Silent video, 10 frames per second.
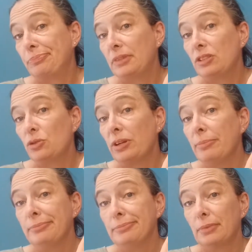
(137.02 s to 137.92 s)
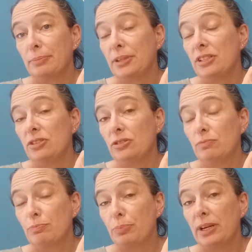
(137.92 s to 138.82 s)
the trim, the
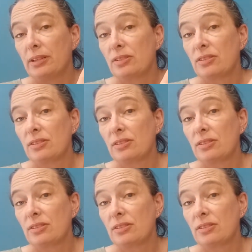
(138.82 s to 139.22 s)
bricks,